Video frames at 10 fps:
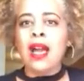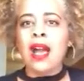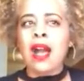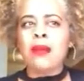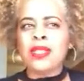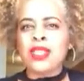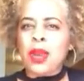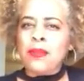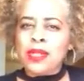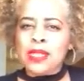
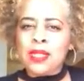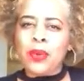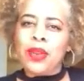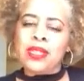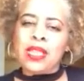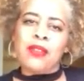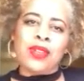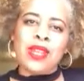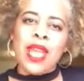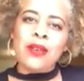Starbucks works every
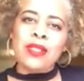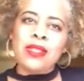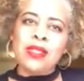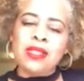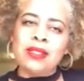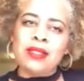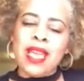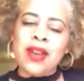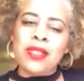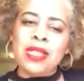now and
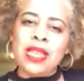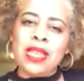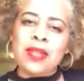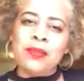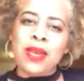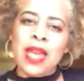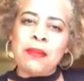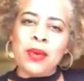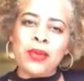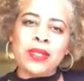then, but I
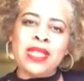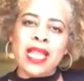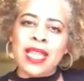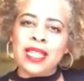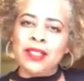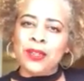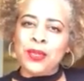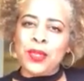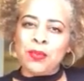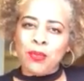mostly like little
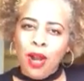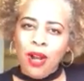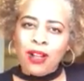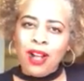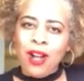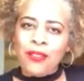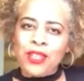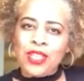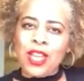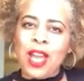small coffee
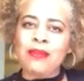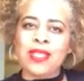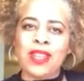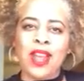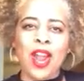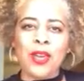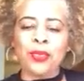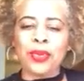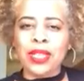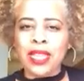shops that aren't
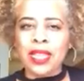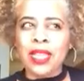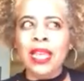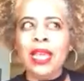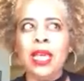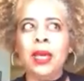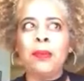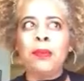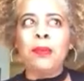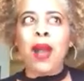really
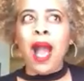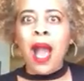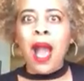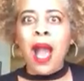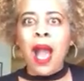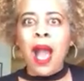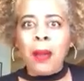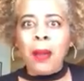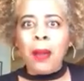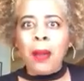popular